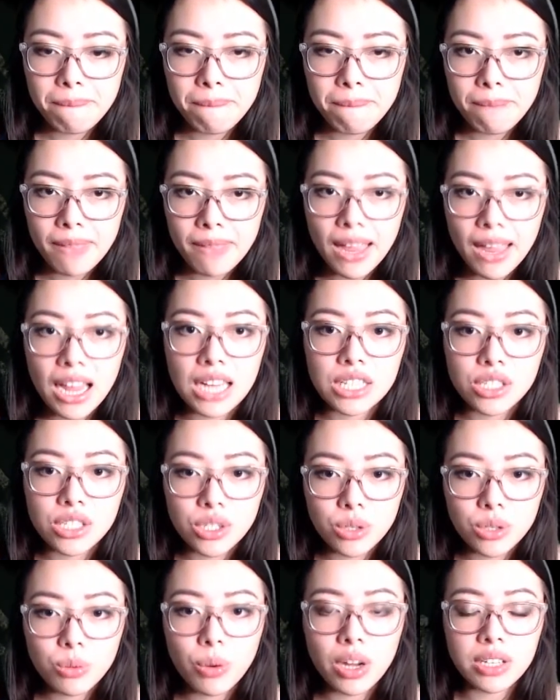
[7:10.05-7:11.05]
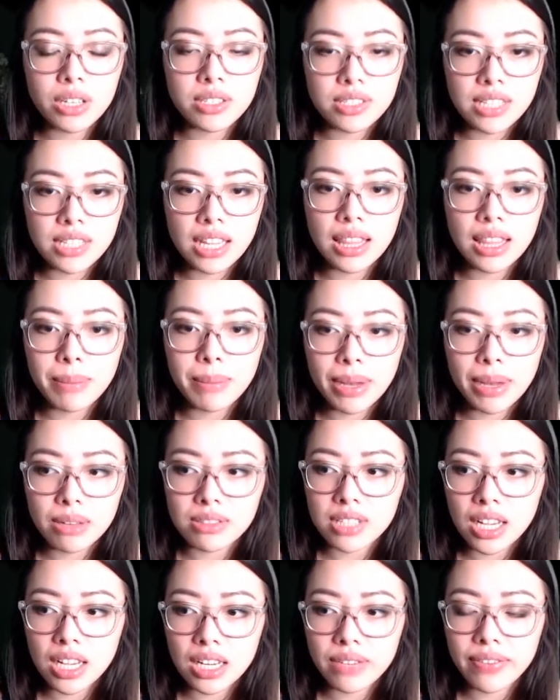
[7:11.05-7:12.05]
I do want to send them
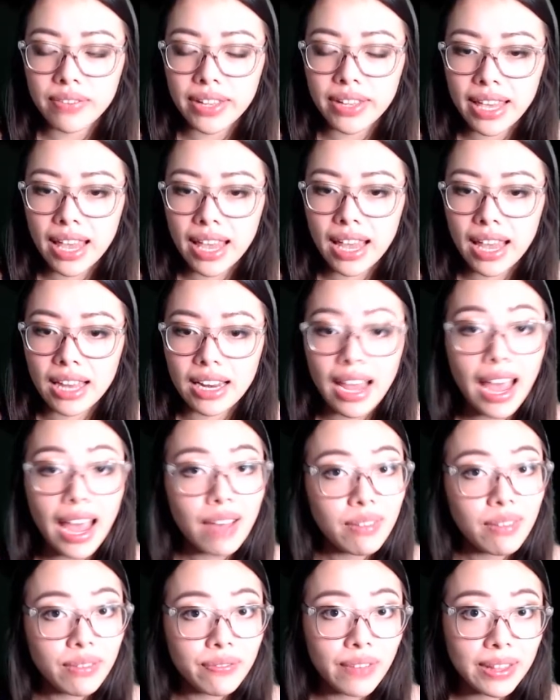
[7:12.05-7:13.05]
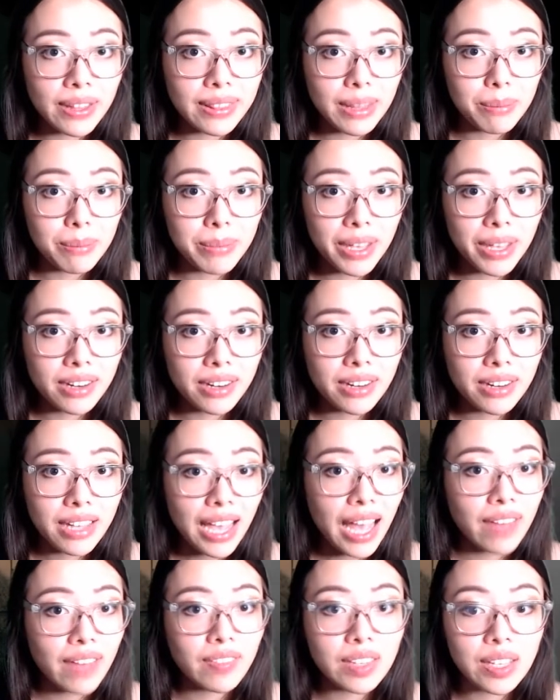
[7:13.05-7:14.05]
outside if I can. I haven't fed them yet. I
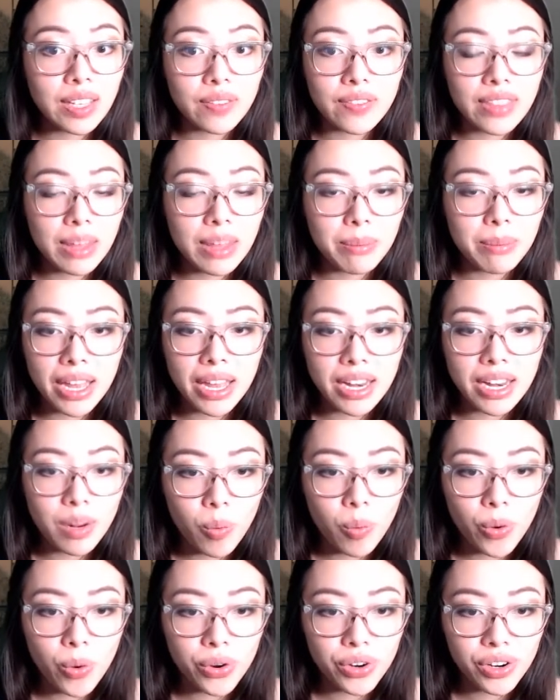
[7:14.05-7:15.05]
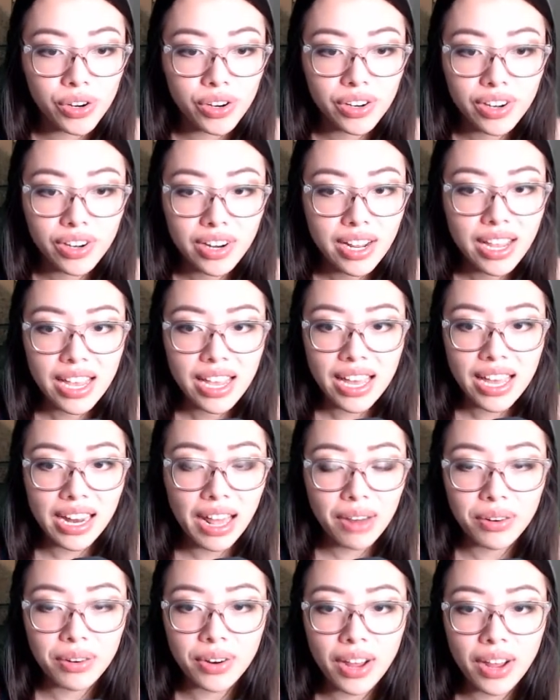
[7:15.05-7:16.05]
haven't given them any water. And I
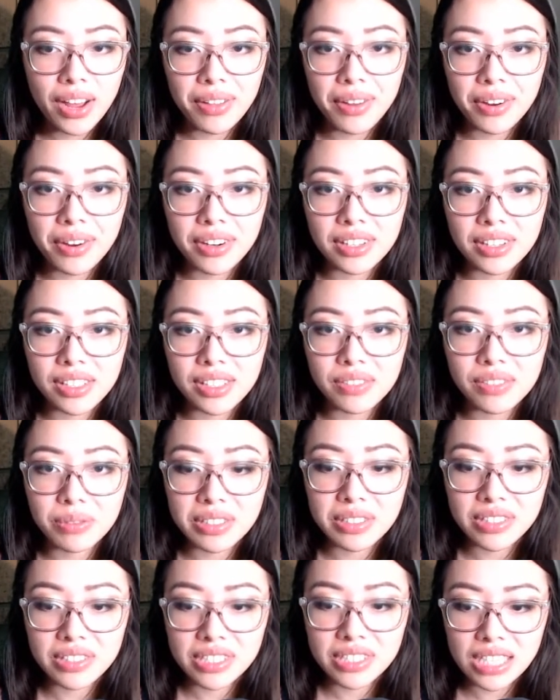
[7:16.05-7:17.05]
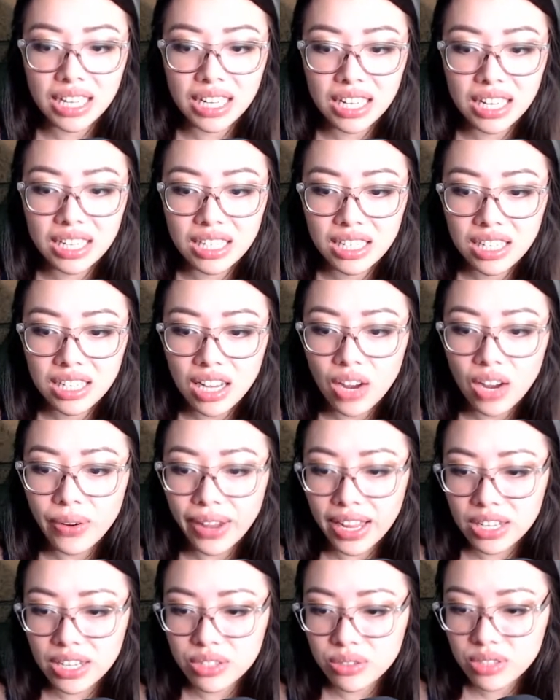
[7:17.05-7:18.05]
don't know how they're going to live with just that. Okay,
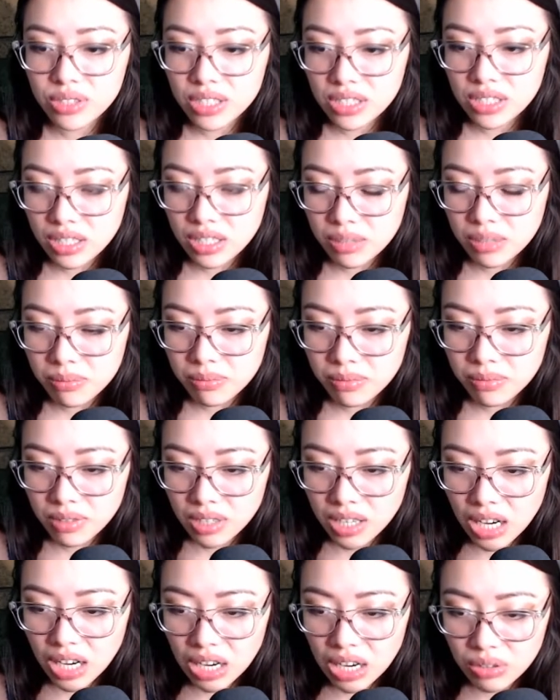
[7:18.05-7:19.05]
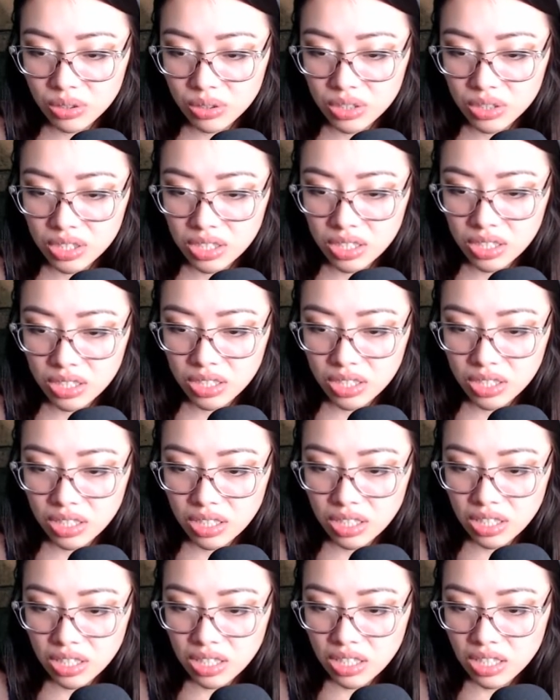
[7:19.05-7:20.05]
I do see some cockroaches here.
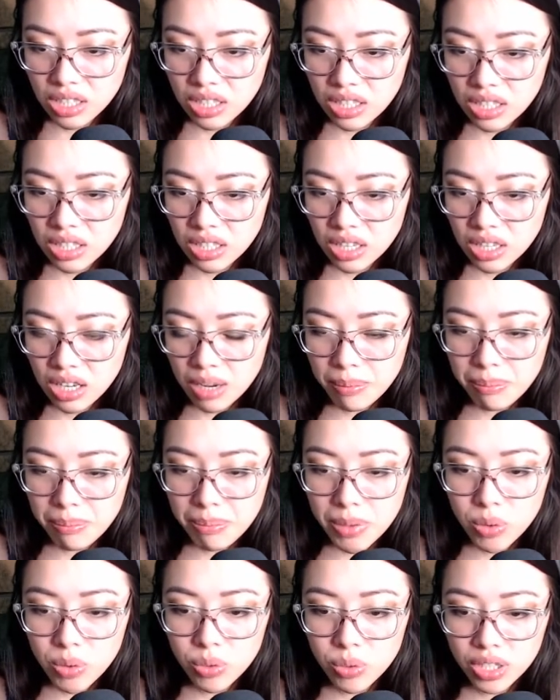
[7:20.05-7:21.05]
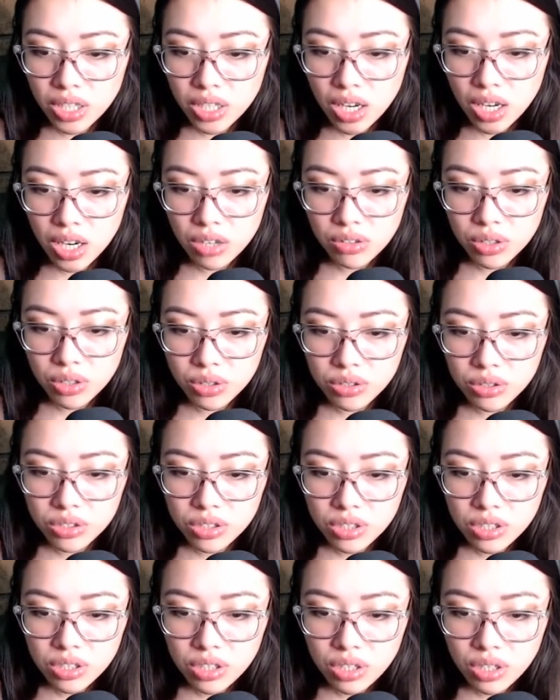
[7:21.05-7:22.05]
Mutant cockroach.
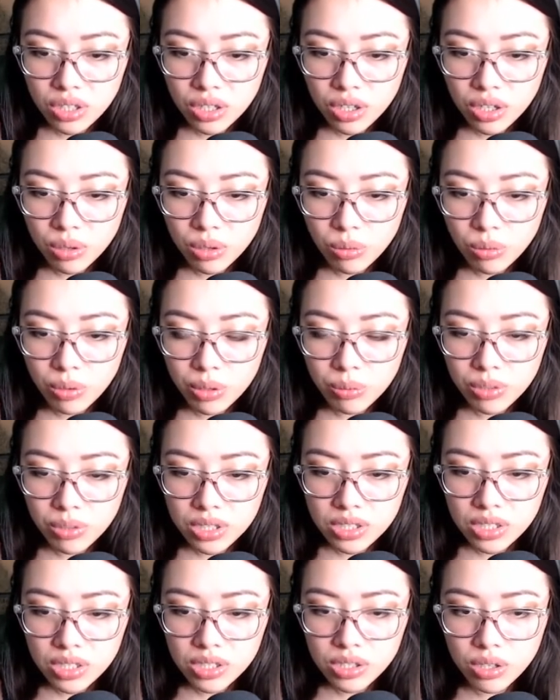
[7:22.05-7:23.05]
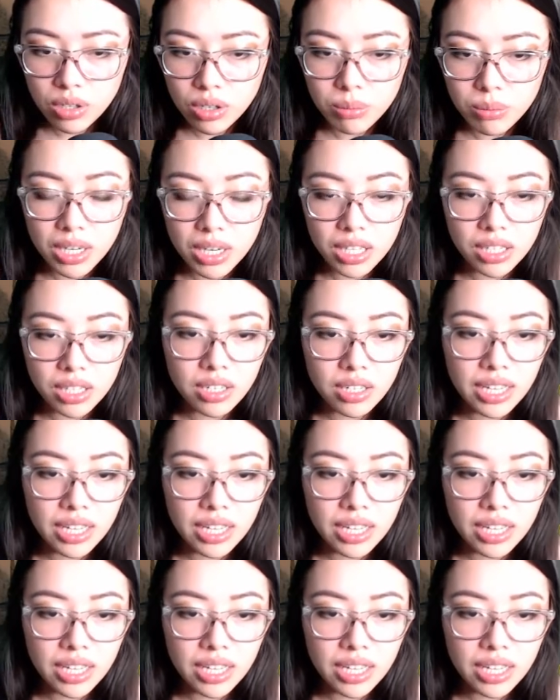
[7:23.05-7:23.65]
Wait, what is this? Harmonica.